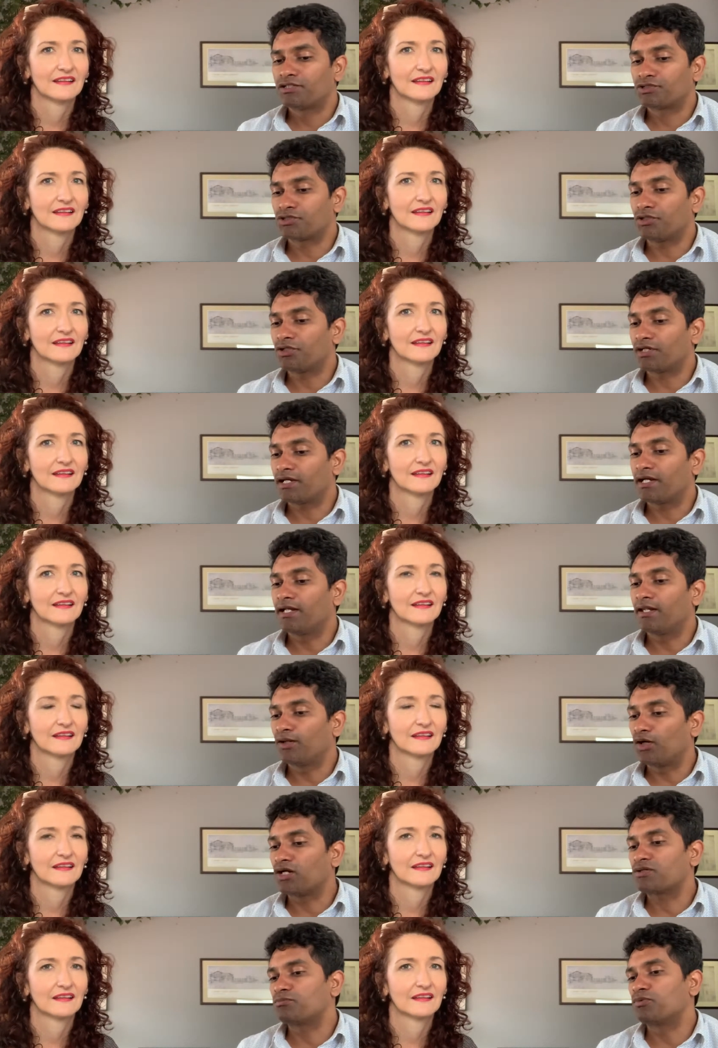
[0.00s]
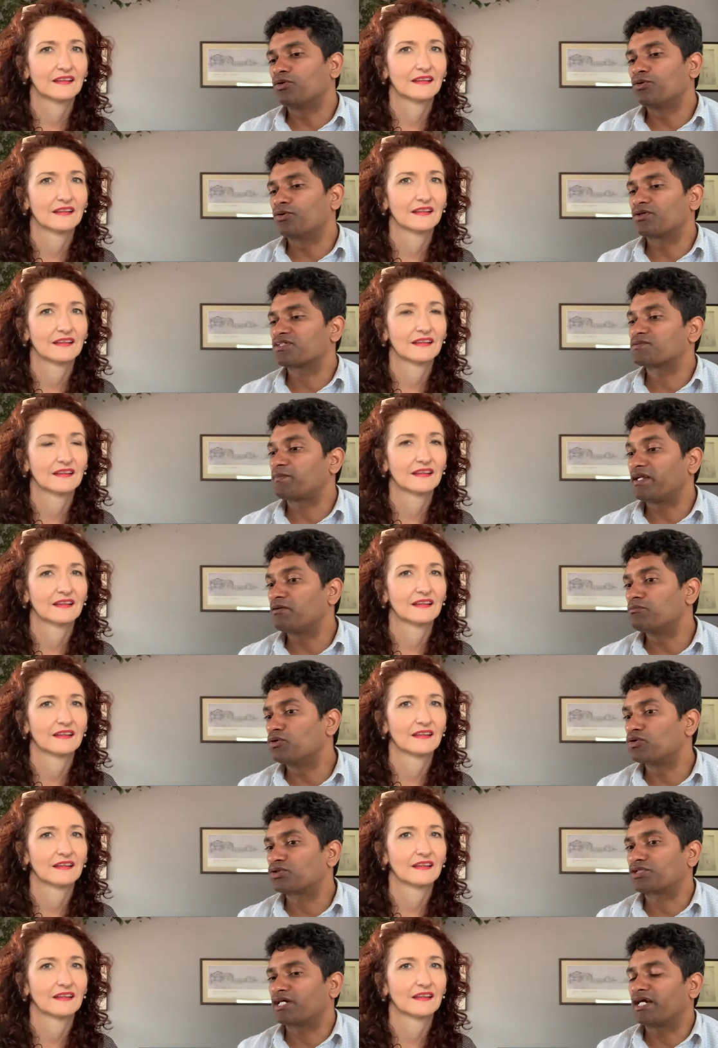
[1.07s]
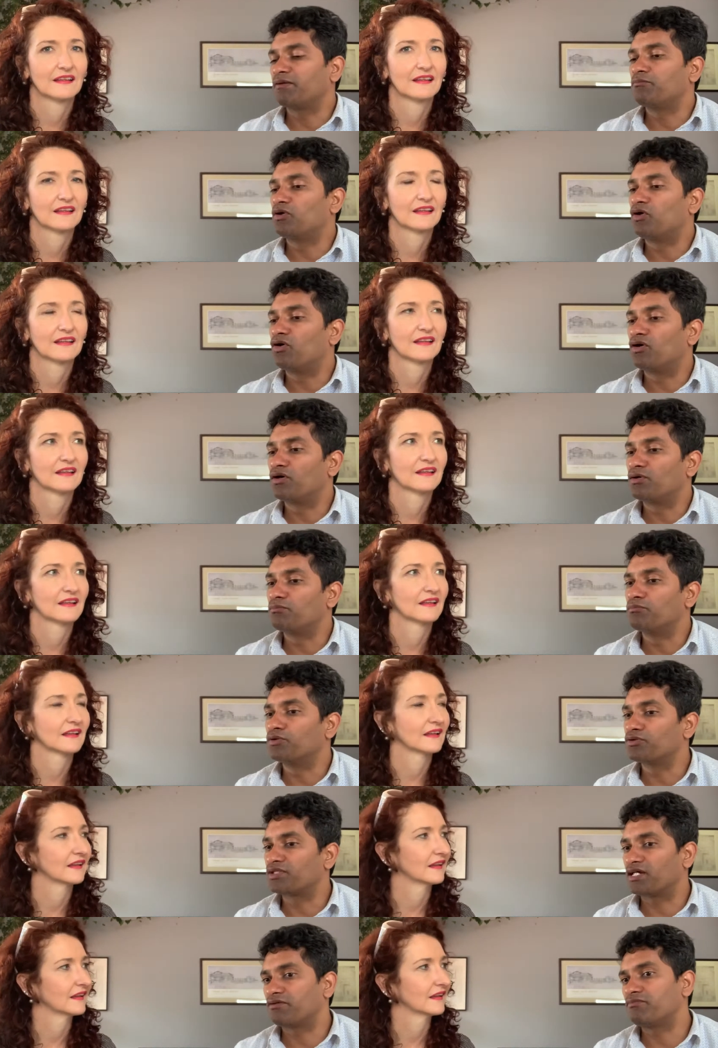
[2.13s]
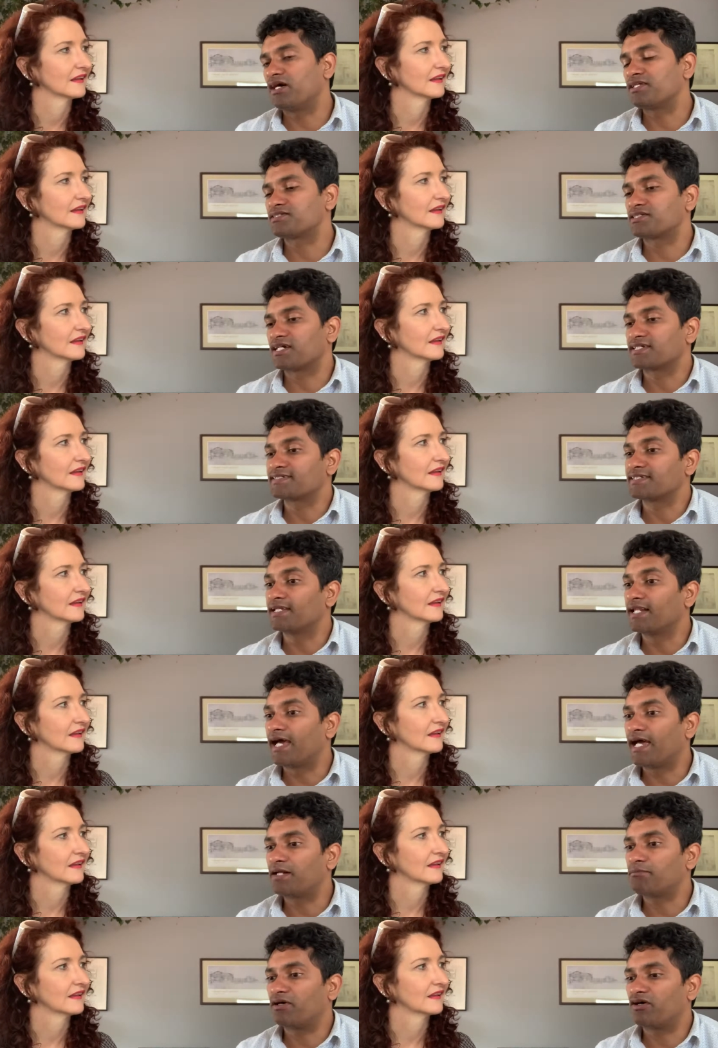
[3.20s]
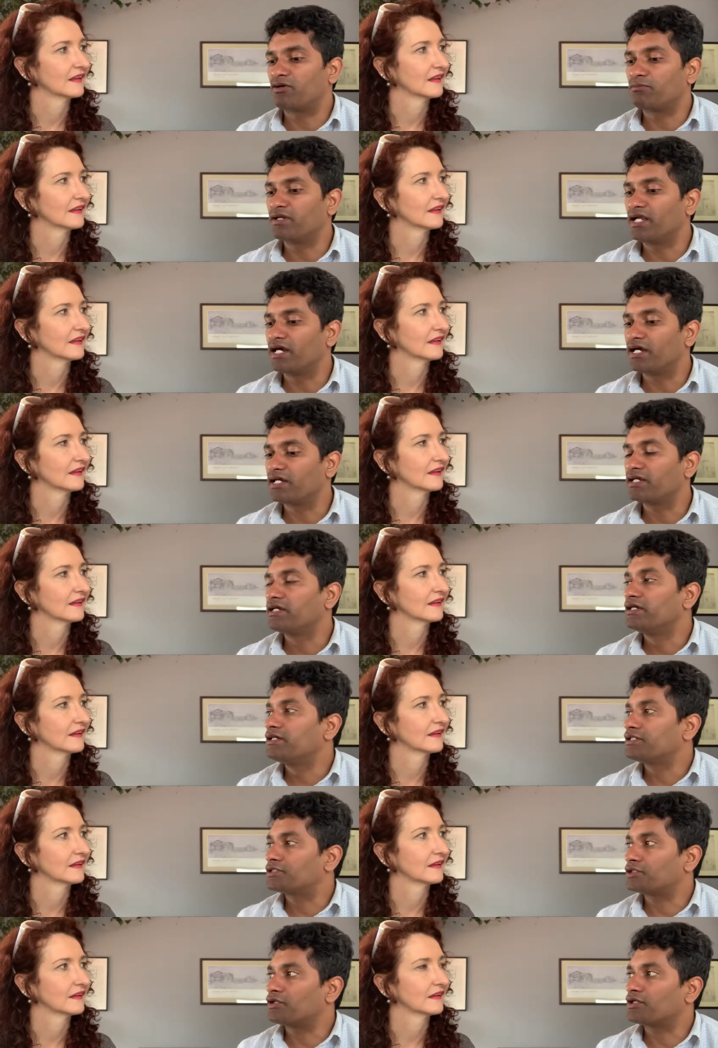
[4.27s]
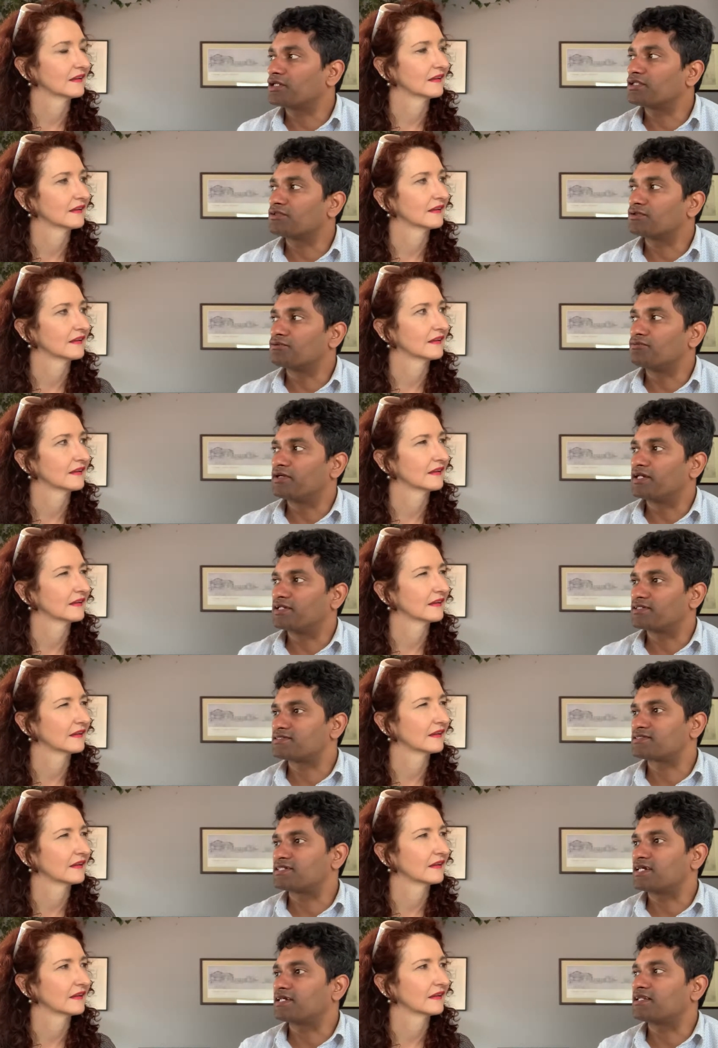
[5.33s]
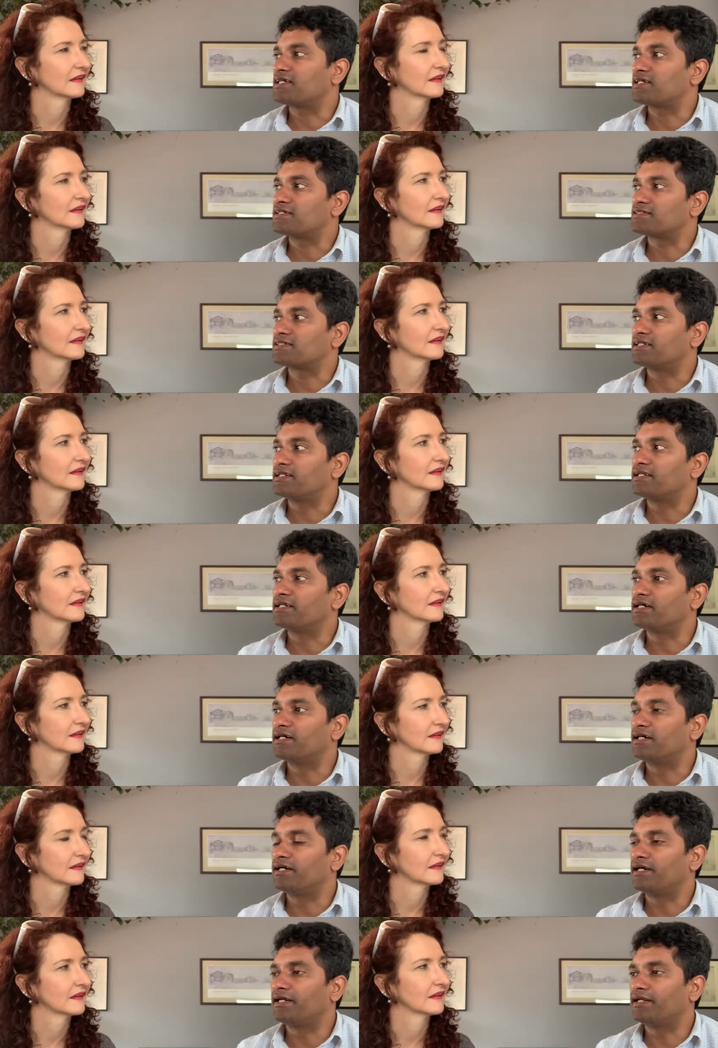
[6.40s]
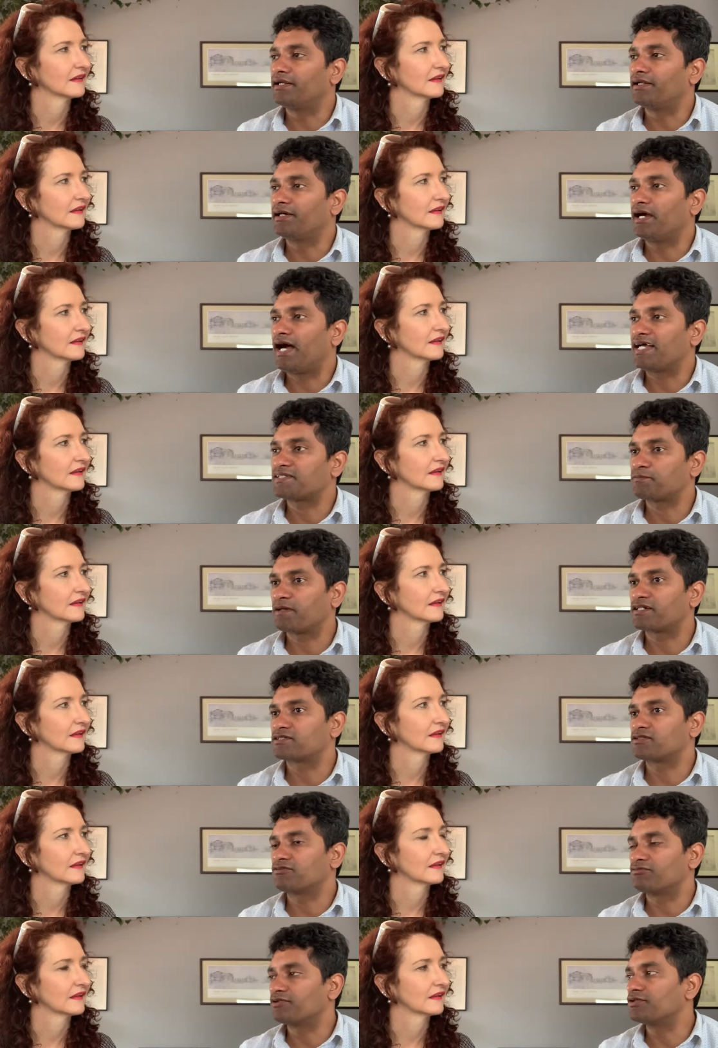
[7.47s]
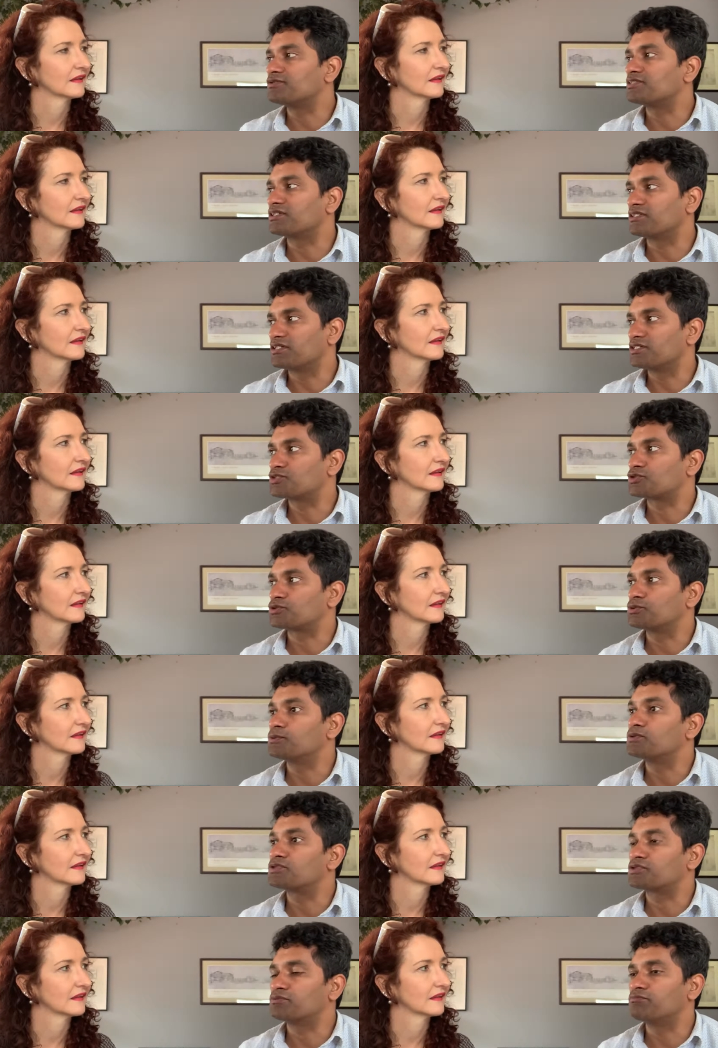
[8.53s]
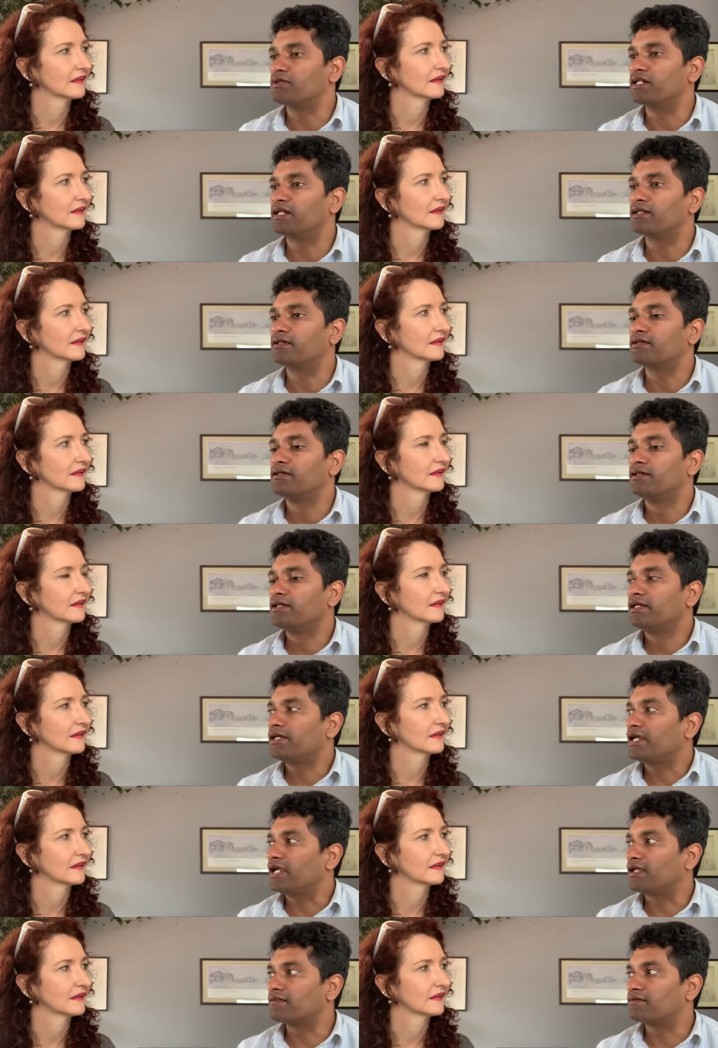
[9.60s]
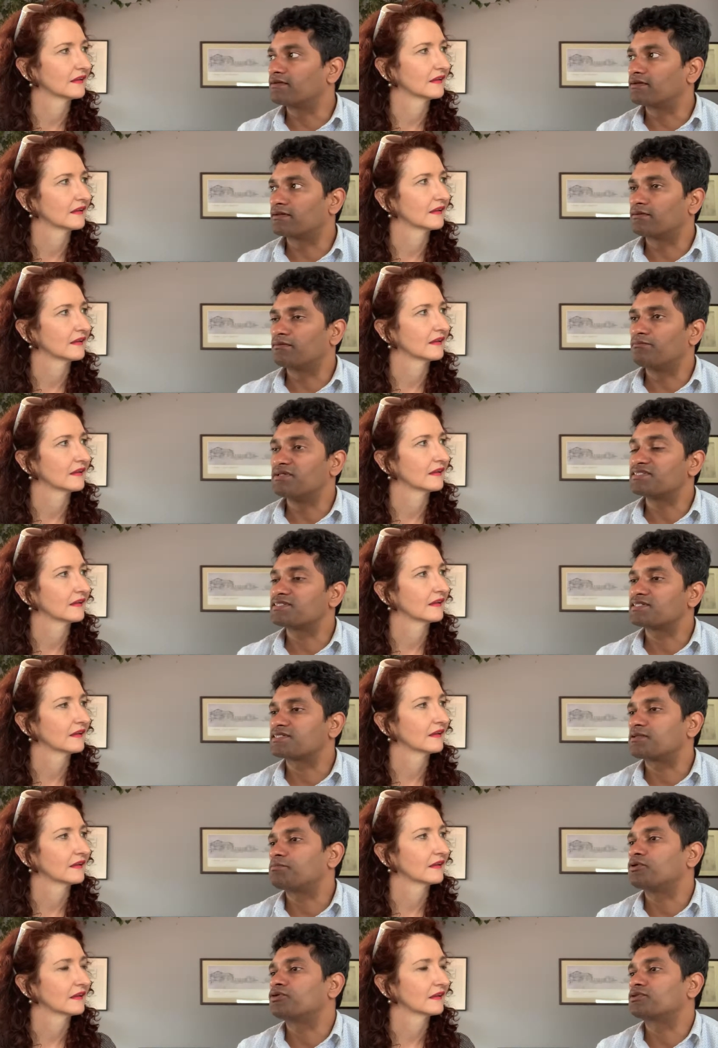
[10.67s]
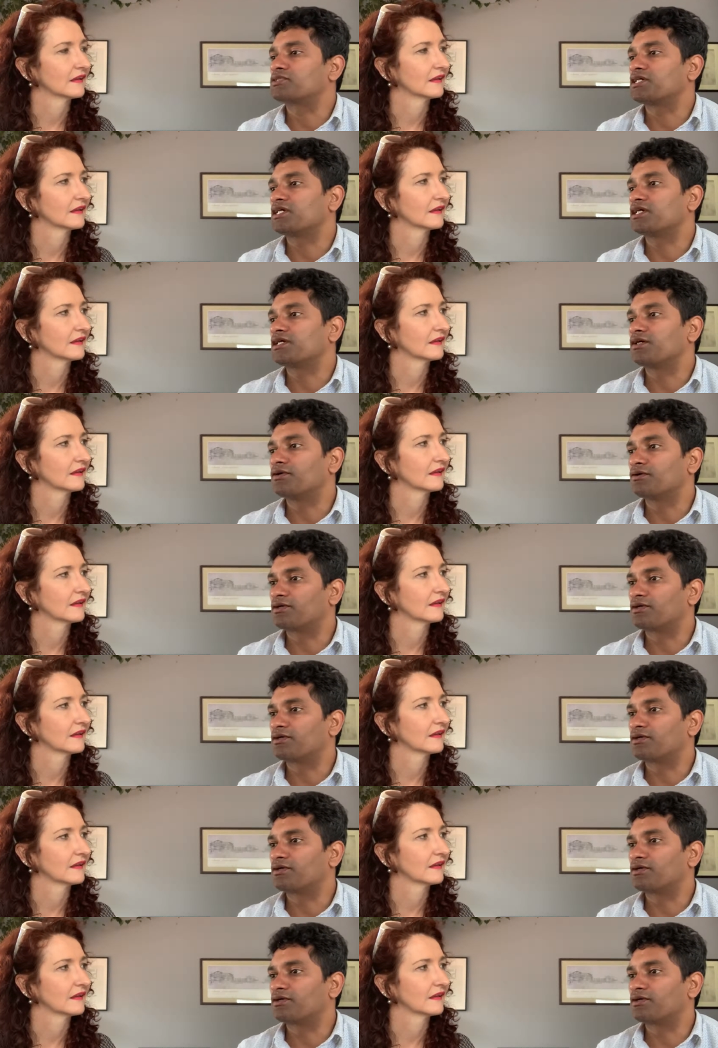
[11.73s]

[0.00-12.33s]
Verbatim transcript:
Speaker 1: talk a lot more, spend more time on both advanced Excel and Power BI, talking through various techniques and, uh, and aspects of using these tools to build either business reporting or